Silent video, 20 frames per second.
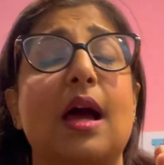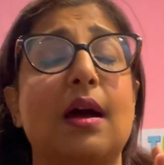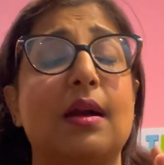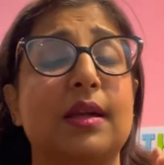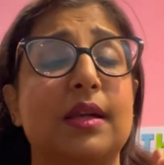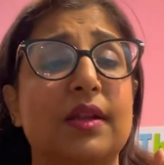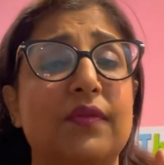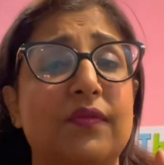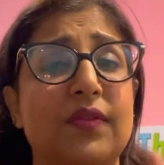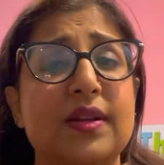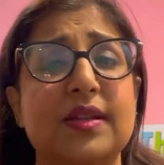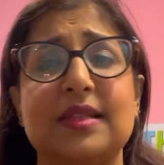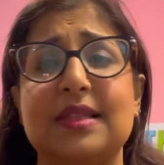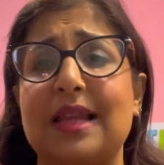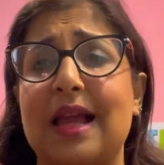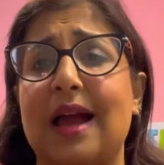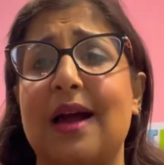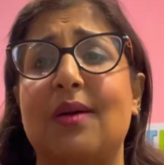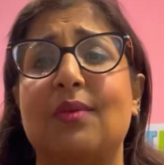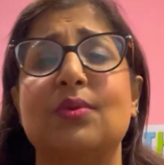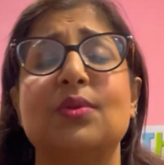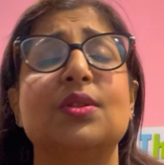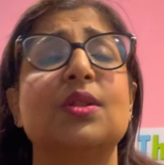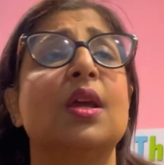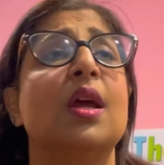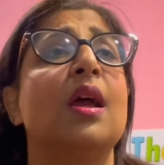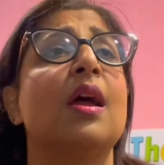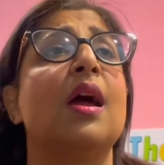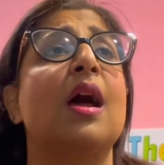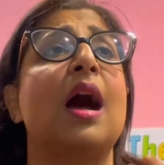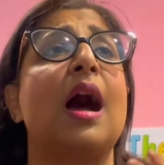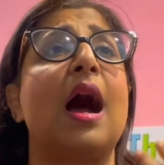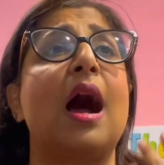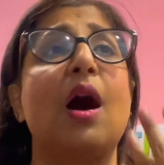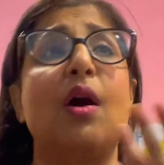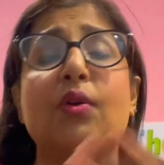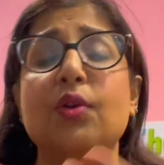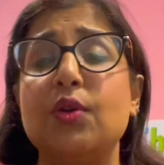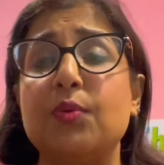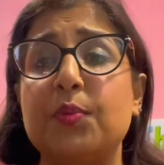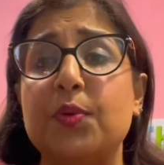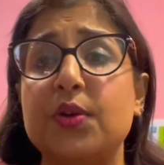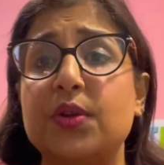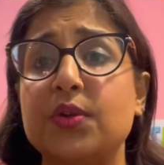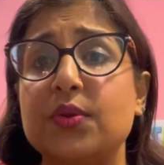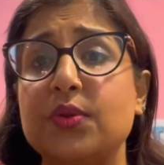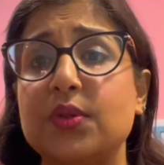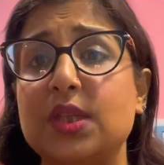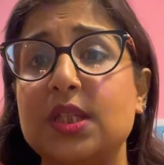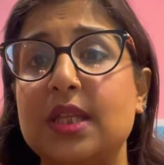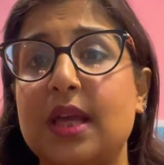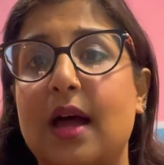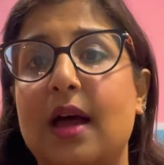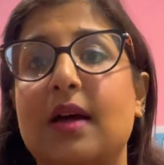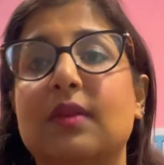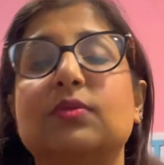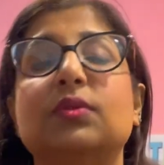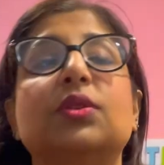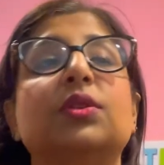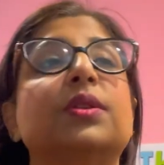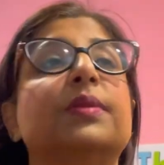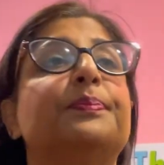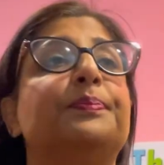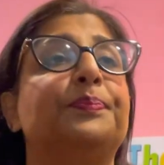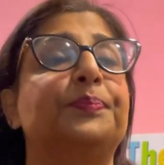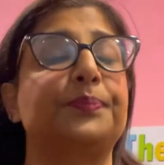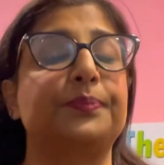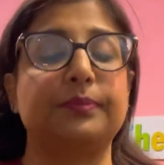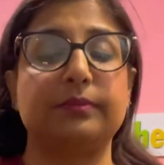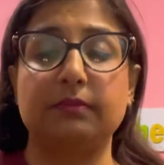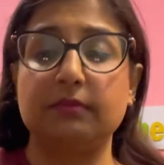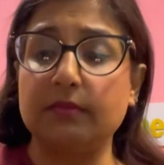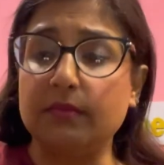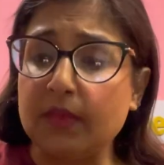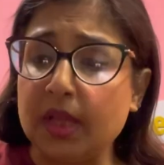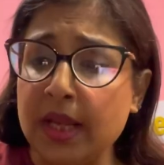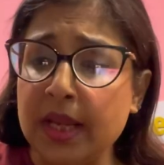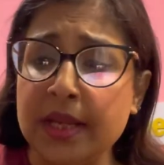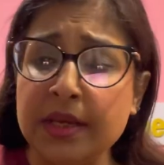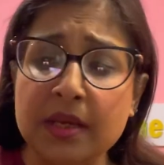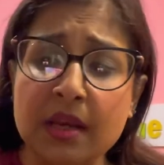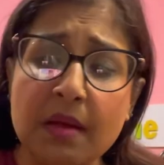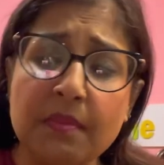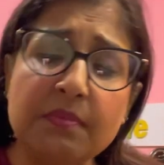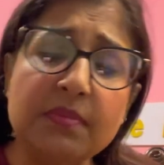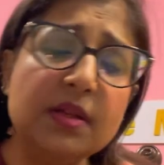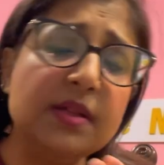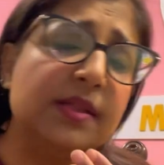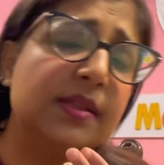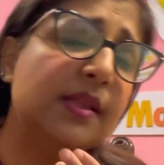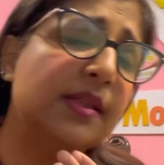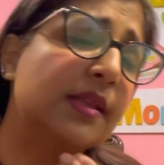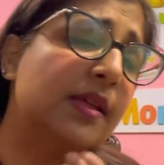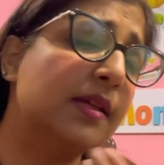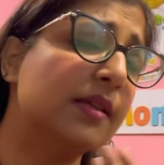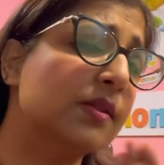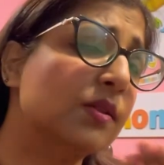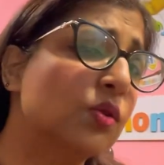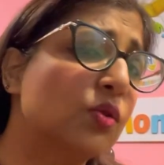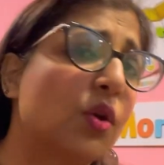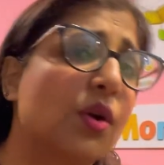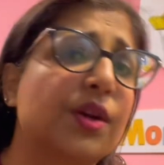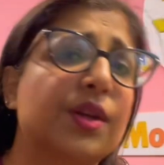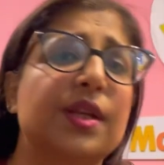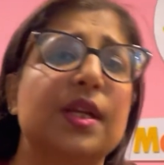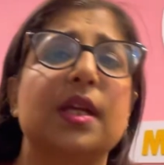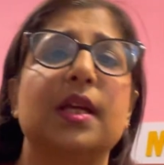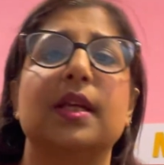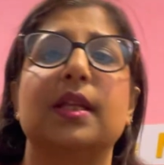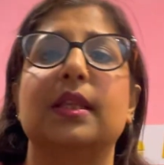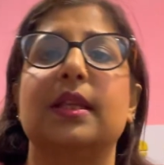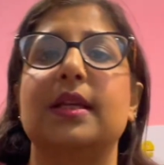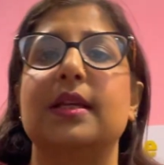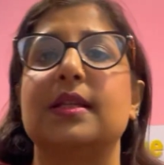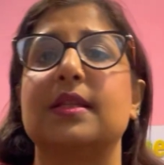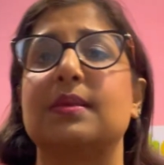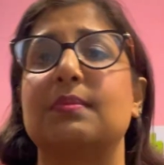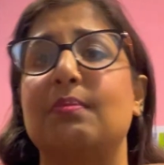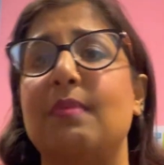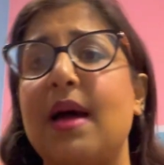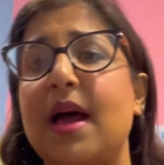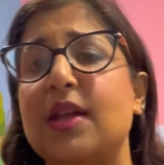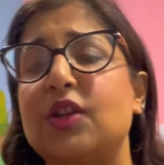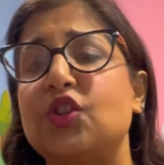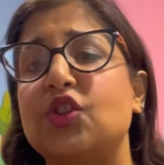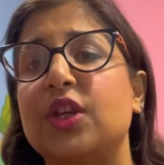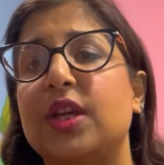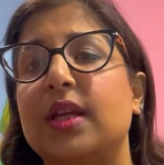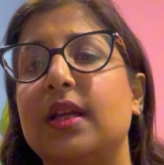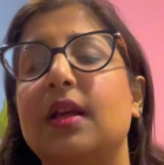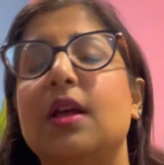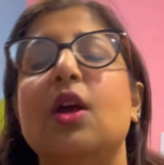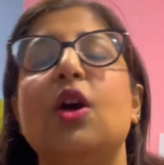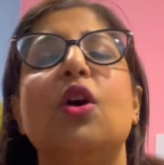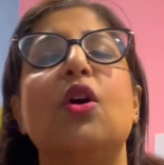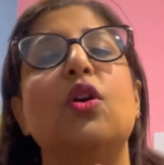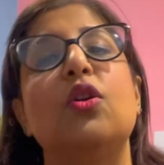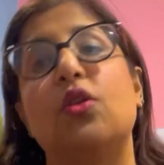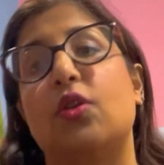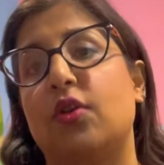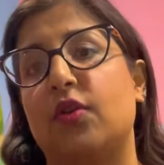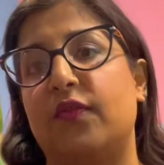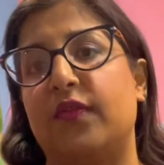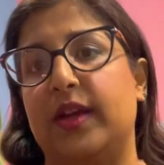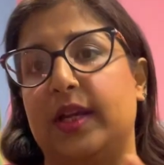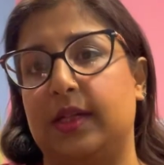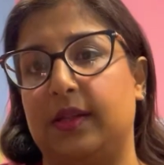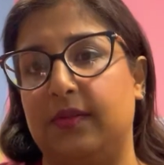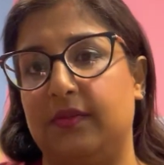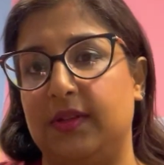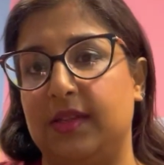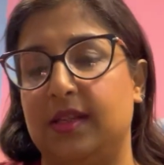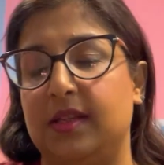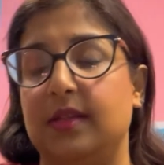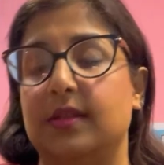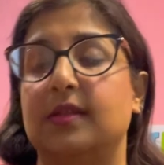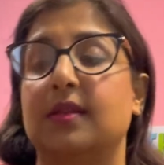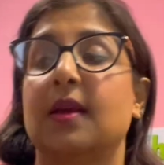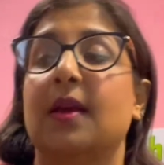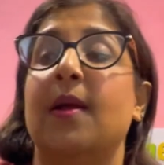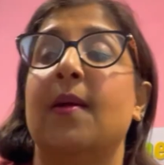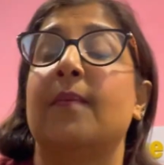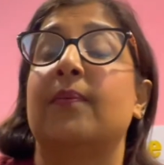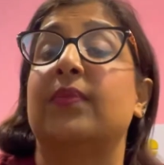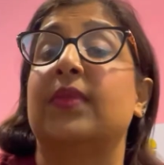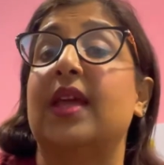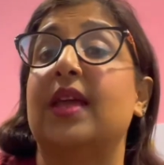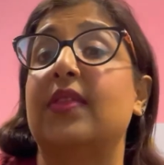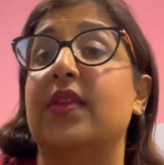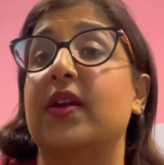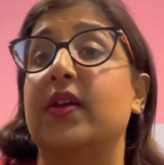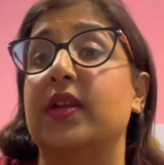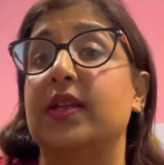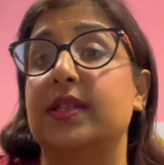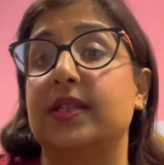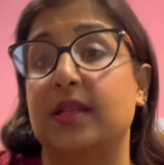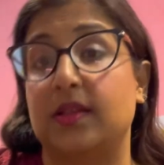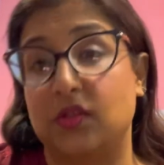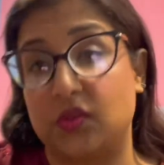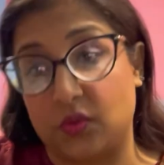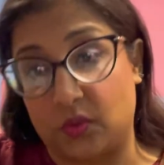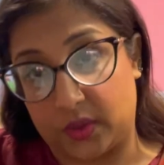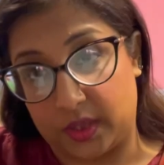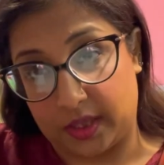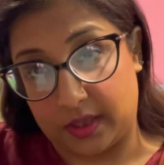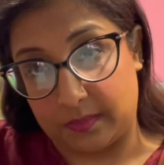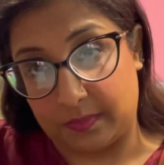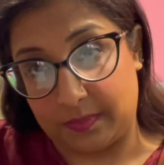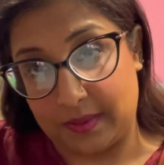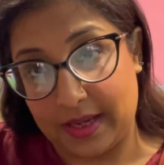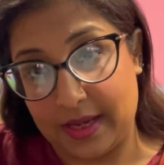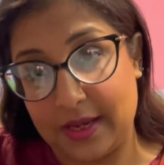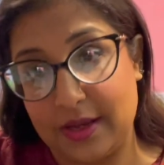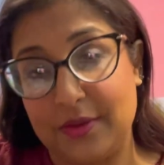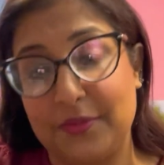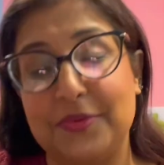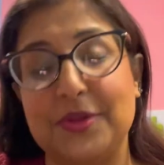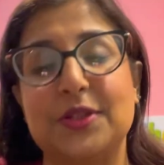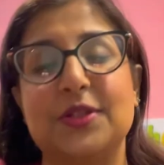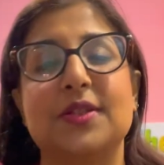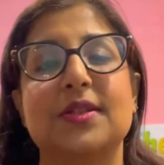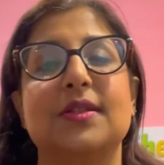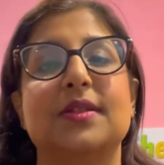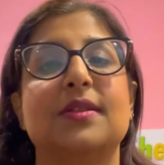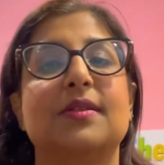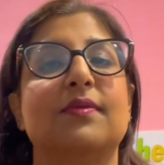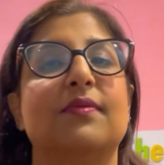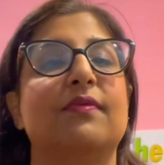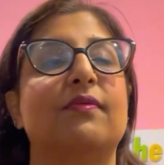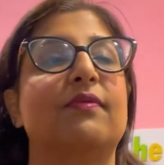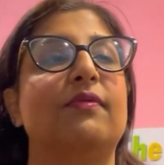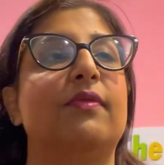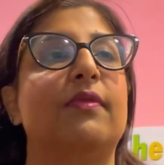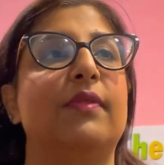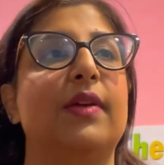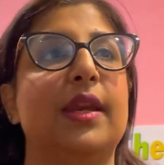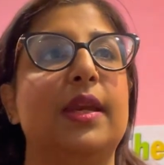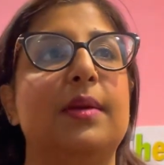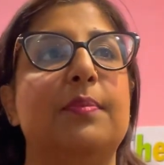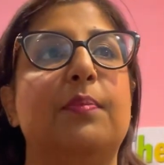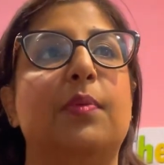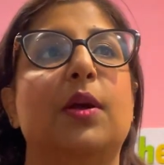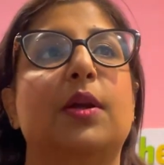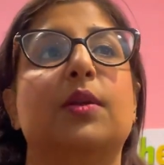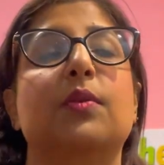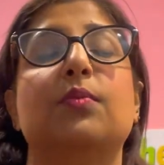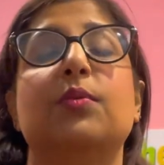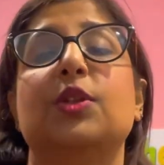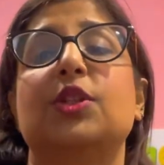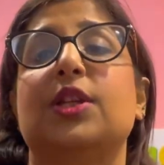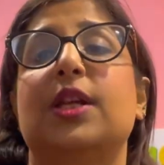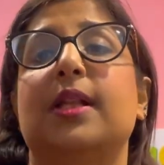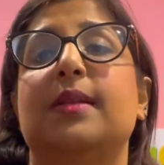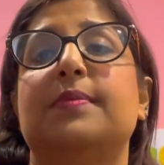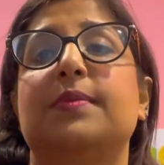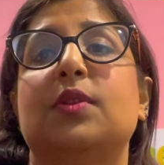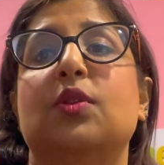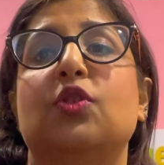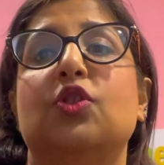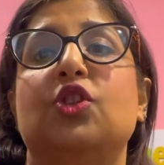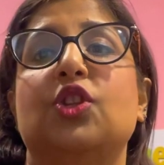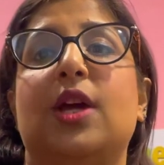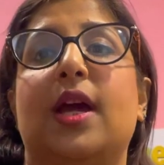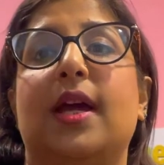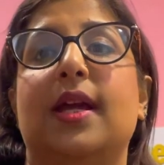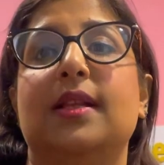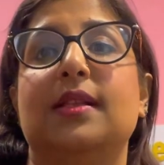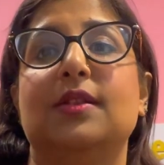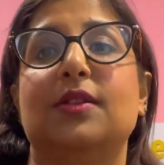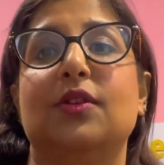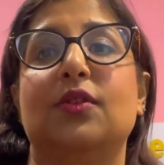different sounds, how do you produce sounds in numbers, and there is sorting, there is matching, a lot of activities. Then there is sensorial play, which is very important, which helps your child